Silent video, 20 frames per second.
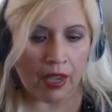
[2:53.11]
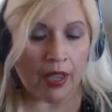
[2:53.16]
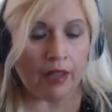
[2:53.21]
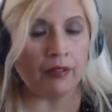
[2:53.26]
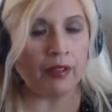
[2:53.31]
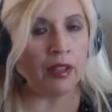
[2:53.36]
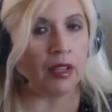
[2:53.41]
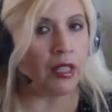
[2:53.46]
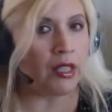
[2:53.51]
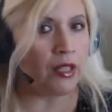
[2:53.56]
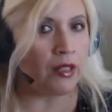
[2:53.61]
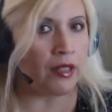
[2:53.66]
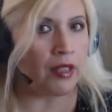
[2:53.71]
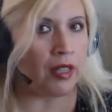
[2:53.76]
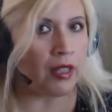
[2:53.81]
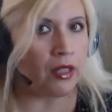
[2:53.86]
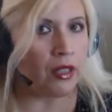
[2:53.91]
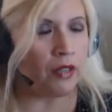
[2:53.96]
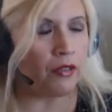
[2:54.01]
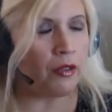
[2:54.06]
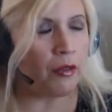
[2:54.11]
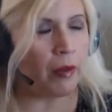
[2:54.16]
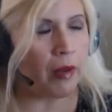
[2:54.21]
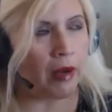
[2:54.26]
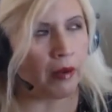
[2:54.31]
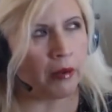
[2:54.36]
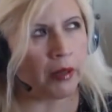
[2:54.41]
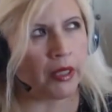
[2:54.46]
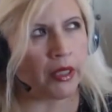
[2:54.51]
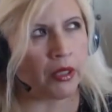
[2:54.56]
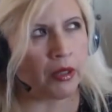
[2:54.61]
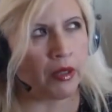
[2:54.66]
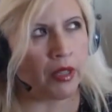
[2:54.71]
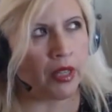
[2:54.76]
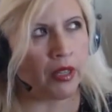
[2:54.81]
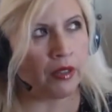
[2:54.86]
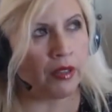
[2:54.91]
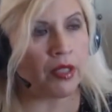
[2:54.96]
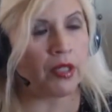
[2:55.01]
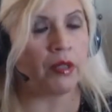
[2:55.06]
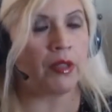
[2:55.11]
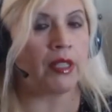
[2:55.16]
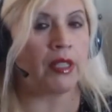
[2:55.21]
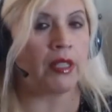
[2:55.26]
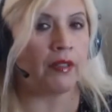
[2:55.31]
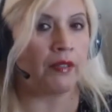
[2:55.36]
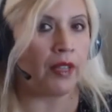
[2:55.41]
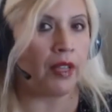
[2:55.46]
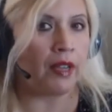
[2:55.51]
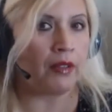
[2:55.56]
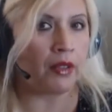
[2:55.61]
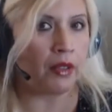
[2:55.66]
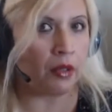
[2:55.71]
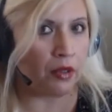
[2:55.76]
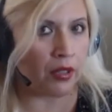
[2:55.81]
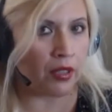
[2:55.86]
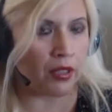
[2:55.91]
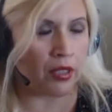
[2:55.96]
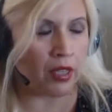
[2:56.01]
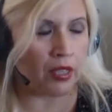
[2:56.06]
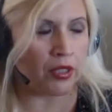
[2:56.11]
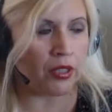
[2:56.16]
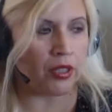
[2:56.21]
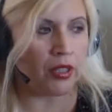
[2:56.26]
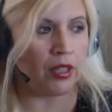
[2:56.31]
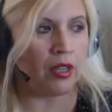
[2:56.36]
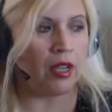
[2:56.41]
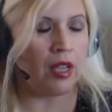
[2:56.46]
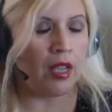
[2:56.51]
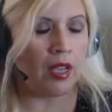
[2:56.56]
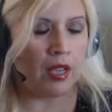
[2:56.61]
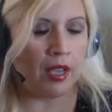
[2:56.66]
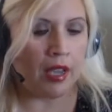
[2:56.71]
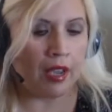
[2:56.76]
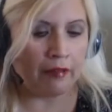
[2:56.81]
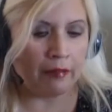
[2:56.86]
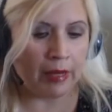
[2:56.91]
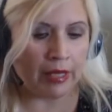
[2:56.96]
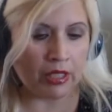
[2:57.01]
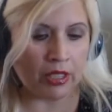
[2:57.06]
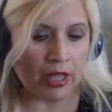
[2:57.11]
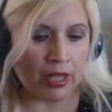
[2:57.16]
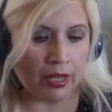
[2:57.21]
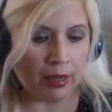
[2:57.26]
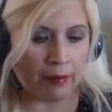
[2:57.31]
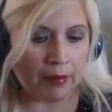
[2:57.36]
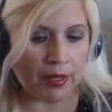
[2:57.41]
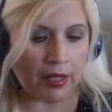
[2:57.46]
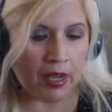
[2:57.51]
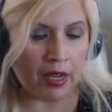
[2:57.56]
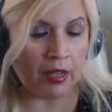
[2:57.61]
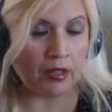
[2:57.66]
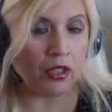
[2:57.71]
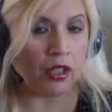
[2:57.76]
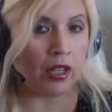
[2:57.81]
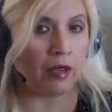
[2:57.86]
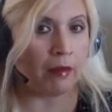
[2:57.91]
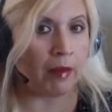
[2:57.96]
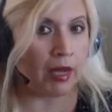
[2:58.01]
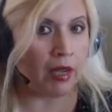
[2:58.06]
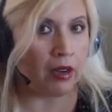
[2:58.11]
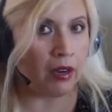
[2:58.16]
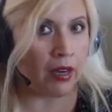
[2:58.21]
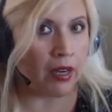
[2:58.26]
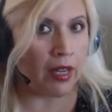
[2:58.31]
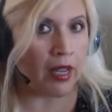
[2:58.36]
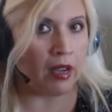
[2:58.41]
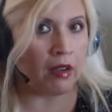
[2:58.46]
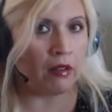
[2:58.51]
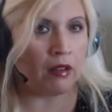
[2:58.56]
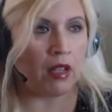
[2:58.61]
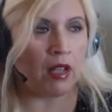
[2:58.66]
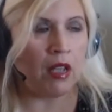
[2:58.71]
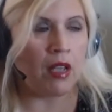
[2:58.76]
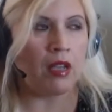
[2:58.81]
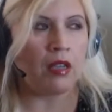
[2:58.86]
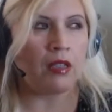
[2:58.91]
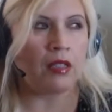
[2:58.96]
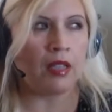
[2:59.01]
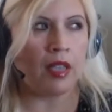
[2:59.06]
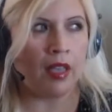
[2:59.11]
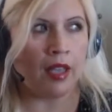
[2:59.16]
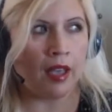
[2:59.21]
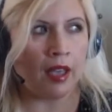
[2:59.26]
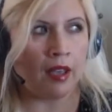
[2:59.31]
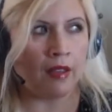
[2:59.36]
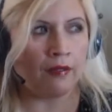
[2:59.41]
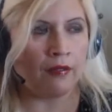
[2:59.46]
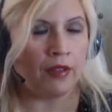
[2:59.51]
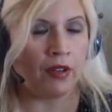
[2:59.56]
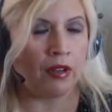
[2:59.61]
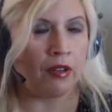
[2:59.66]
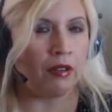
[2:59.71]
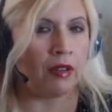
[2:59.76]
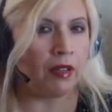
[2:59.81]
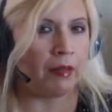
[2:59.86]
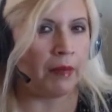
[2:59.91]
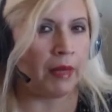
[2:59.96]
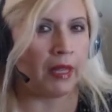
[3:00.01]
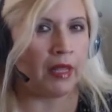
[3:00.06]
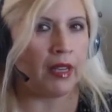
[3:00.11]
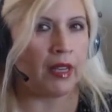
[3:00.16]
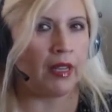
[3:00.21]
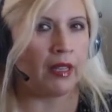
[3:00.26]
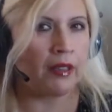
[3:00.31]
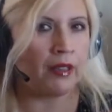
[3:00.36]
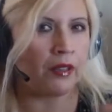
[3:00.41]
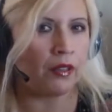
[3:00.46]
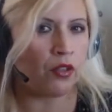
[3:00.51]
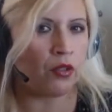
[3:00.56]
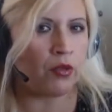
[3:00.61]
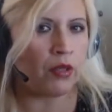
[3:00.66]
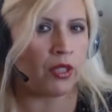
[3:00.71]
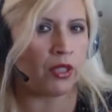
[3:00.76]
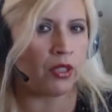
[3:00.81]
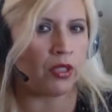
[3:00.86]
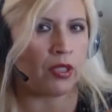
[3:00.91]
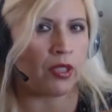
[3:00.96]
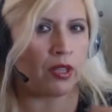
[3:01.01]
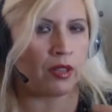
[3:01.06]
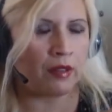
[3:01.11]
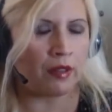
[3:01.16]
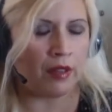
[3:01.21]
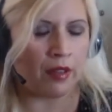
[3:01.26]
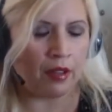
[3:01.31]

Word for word: I haven't gone to the doctor for probably two years, so I definitely have to go to the doctor, have my checkup done, check my heart out. Because I have, you know, been getting a little twinges here